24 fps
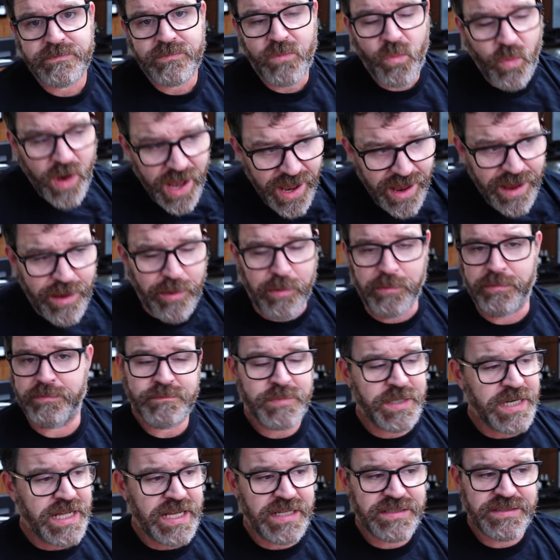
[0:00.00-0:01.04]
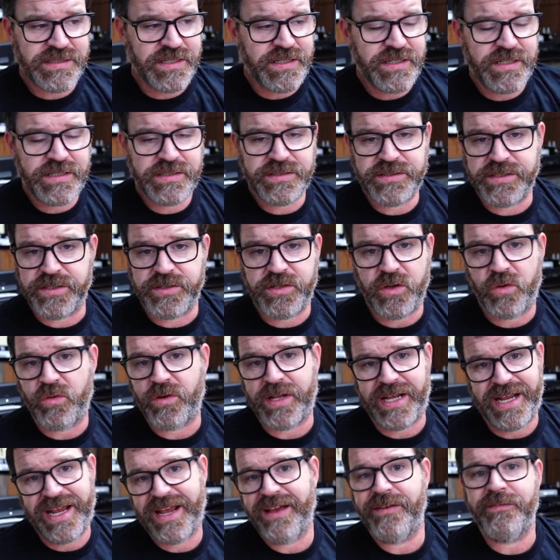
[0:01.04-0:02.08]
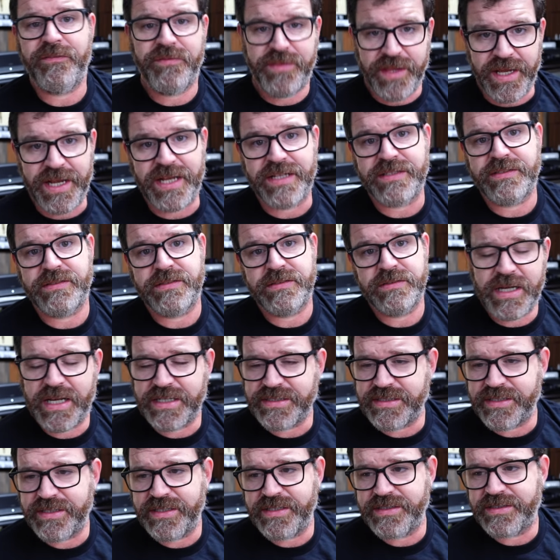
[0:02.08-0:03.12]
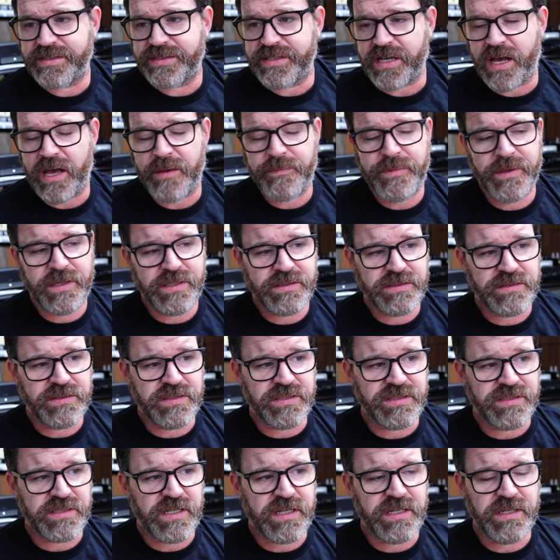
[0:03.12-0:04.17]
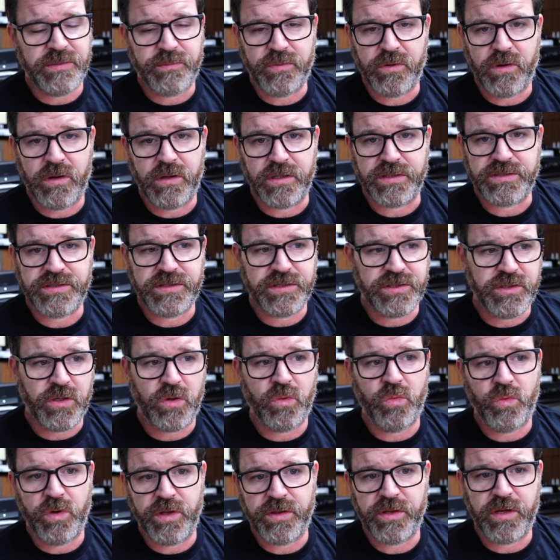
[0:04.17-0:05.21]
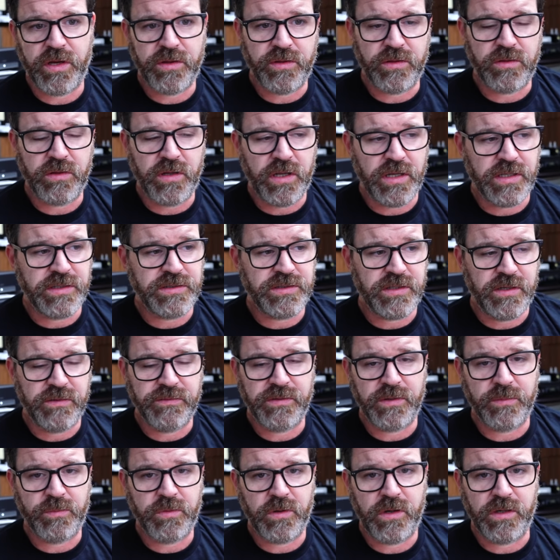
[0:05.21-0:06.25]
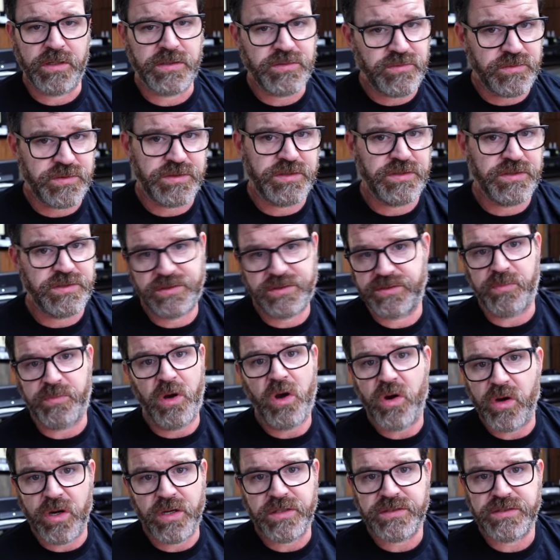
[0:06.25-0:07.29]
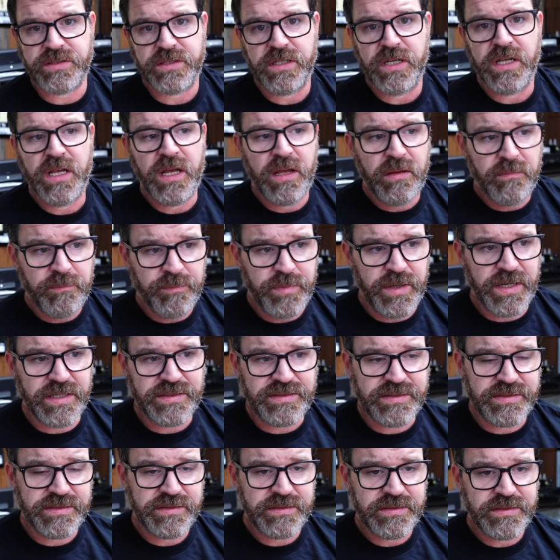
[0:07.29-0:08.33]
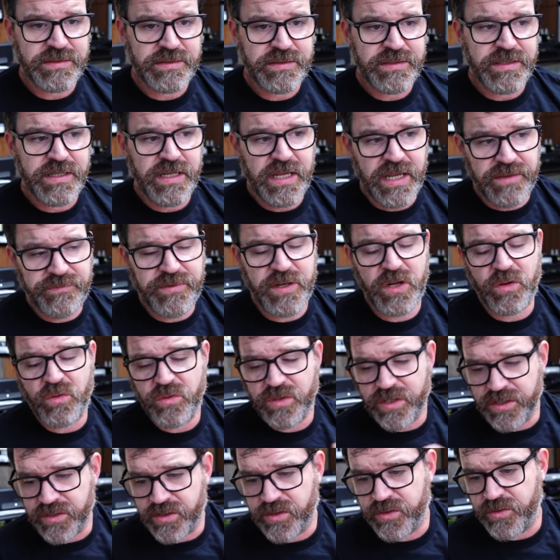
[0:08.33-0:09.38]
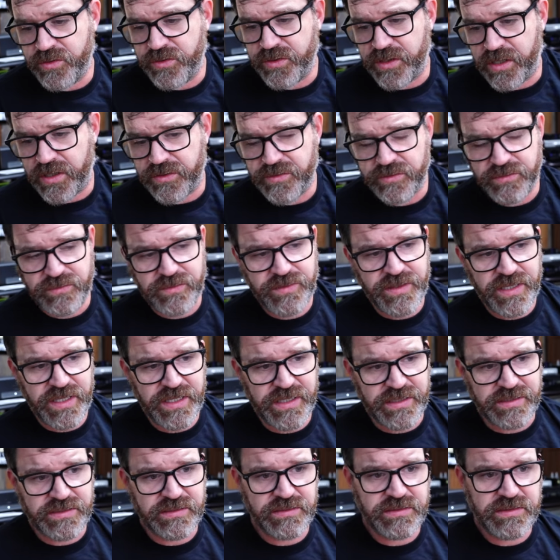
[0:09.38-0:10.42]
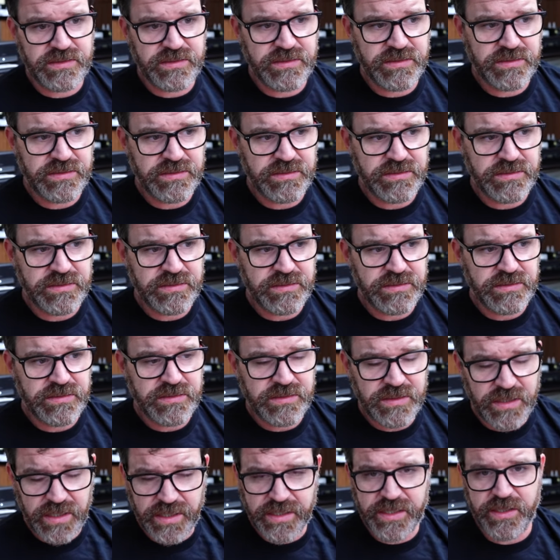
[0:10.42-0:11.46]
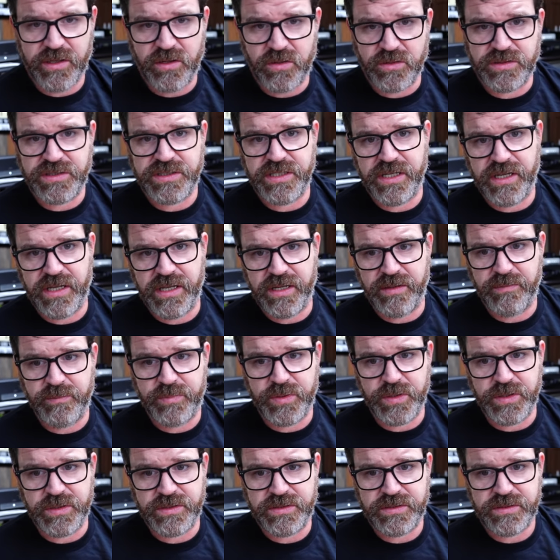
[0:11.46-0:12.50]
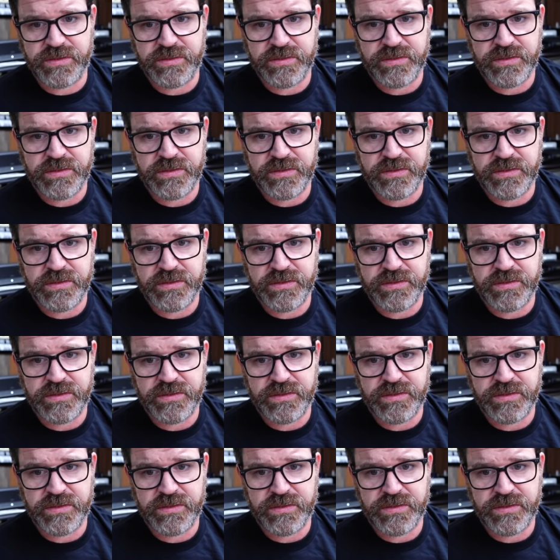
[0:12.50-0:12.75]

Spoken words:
Wow. But as it is, you don't have that. As it is, Topping is designing products to go with other lines of their products, which is smart. But if you don't include other things, like an RCA input,